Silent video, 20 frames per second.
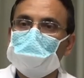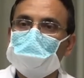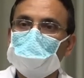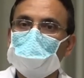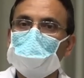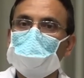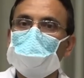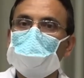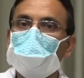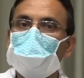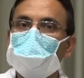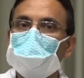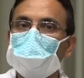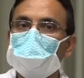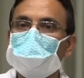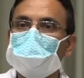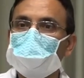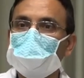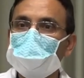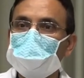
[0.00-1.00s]
but if
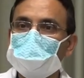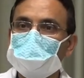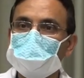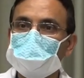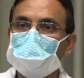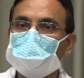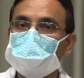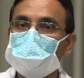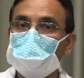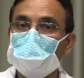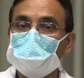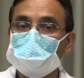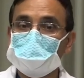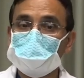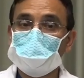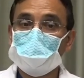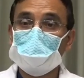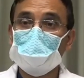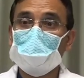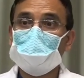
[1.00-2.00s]
it's anything that's
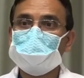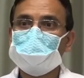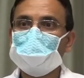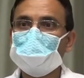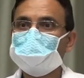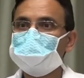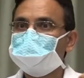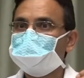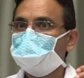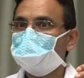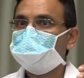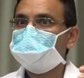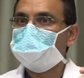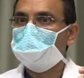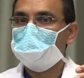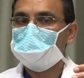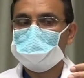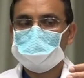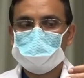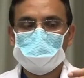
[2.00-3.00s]
going beyond that stage
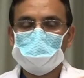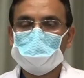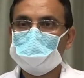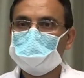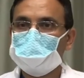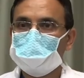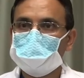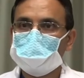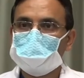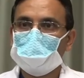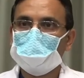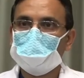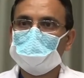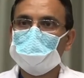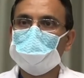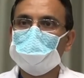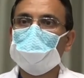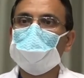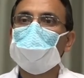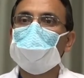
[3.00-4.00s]
one or two that we were talking
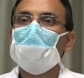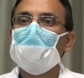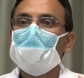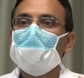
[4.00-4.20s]
about,